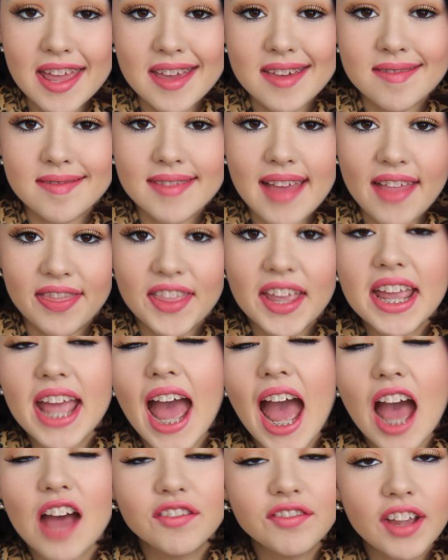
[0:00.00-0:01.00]
is that they
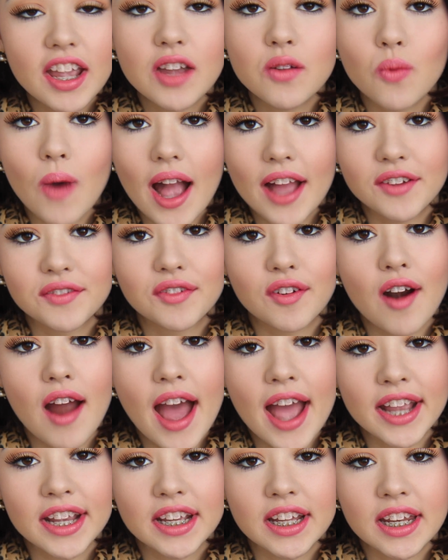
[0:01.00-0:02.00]
have a wide
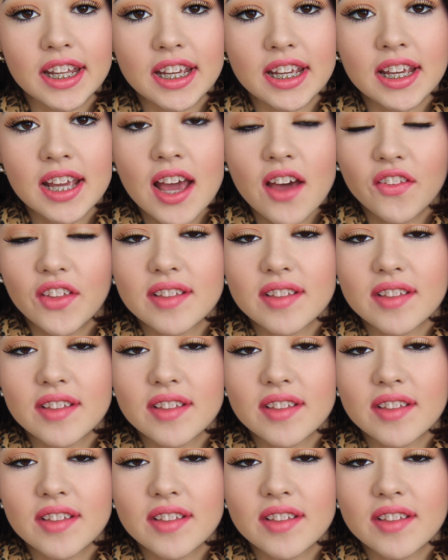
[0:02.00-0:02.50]
variety